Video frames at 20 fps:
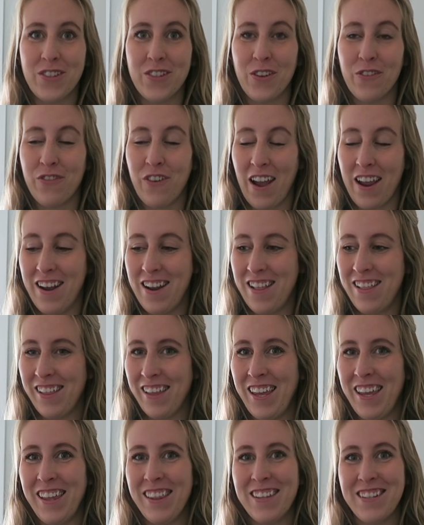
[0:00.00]
So
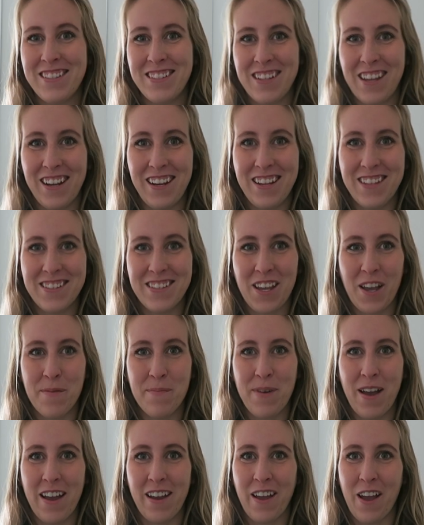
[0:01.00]
finally the sun has
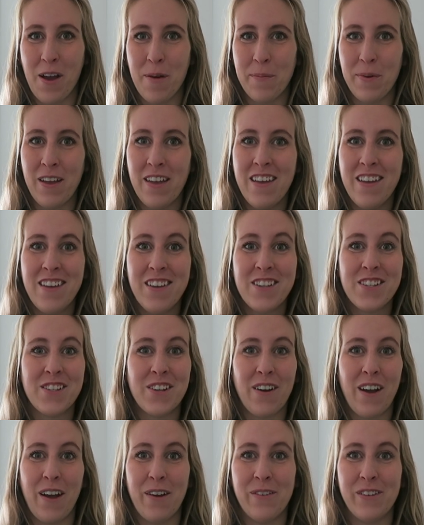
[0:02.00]
come back up,
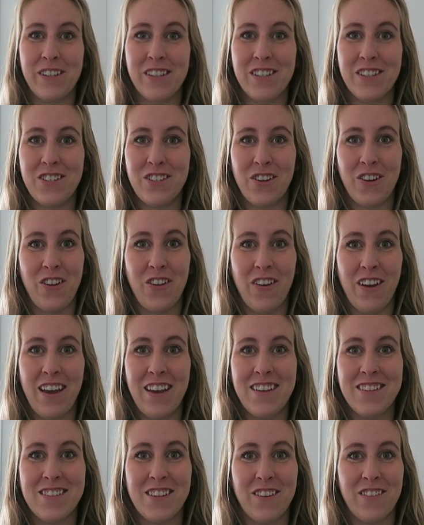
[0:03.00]
so I will show you
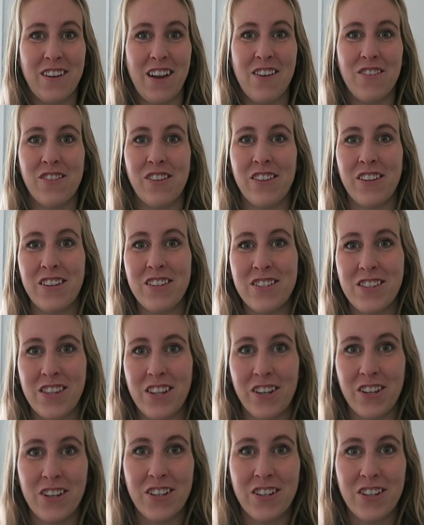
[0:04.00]
guys around the